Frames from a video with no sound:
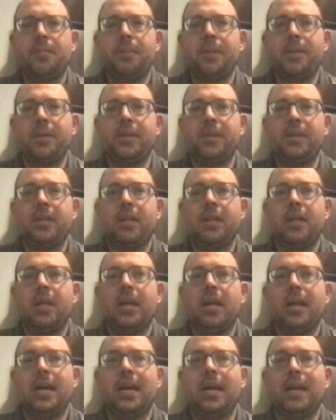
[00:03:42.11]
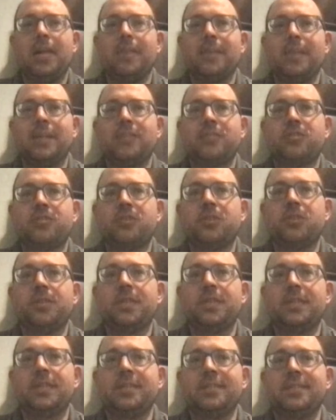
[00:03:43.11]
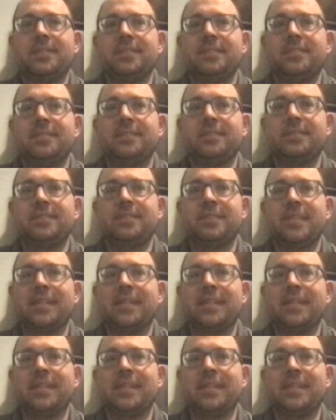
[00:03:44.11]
but I'm not sold that this is